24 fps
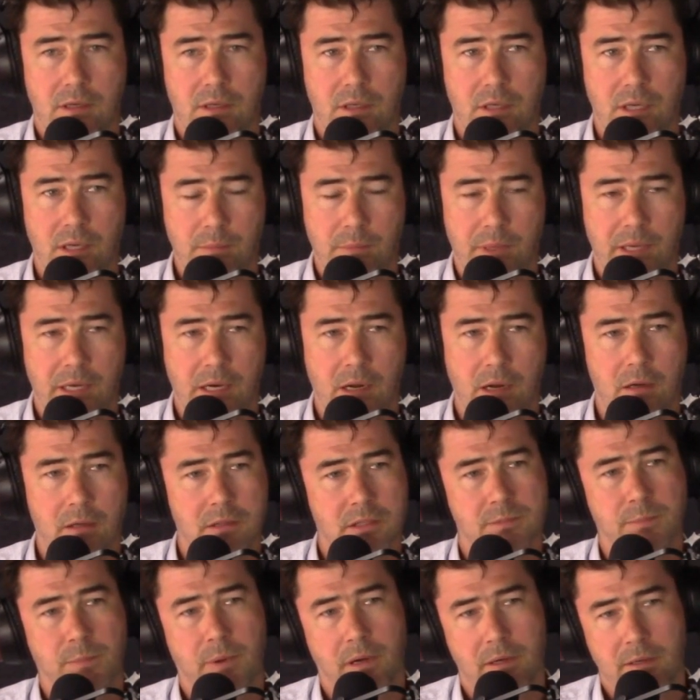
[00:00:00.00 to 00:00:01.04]
can be
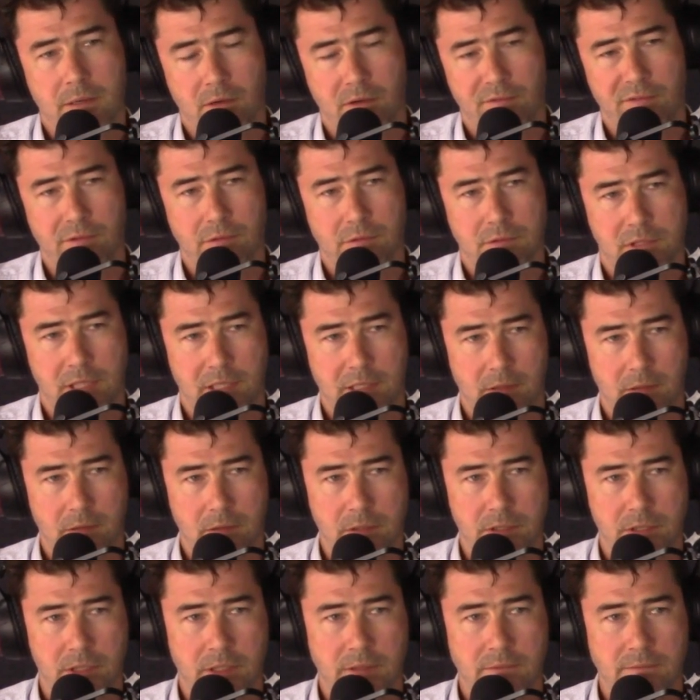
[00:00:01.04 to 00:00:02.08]
enhanced by novel
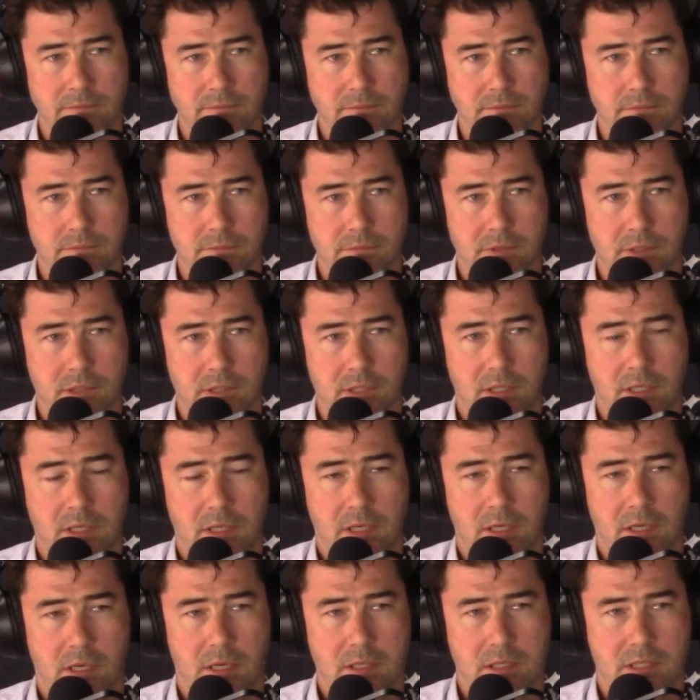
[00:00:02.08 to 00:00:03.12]
technology.
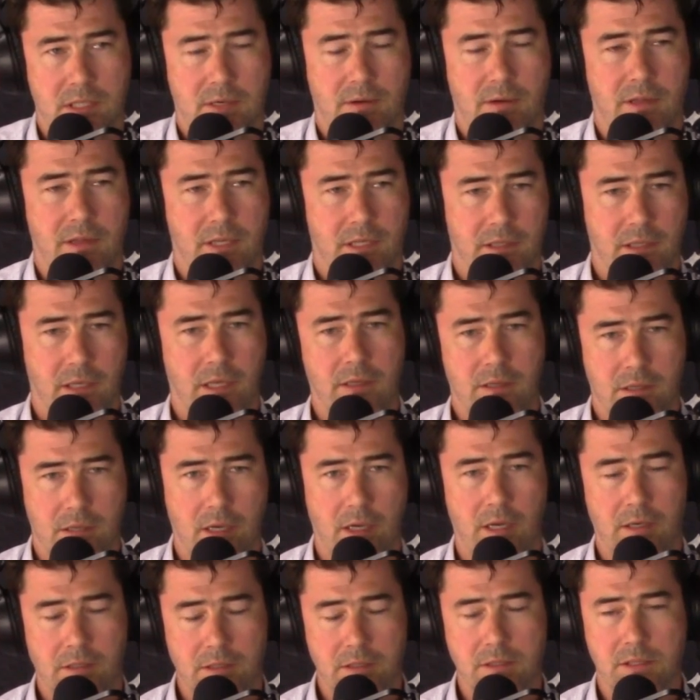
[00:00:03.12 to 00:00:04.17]
And so I think and
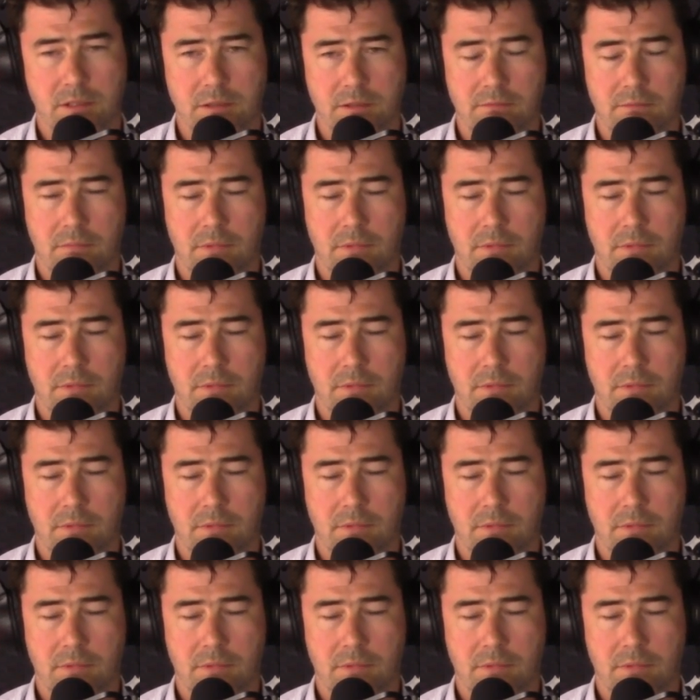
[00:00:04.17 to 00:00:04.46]
and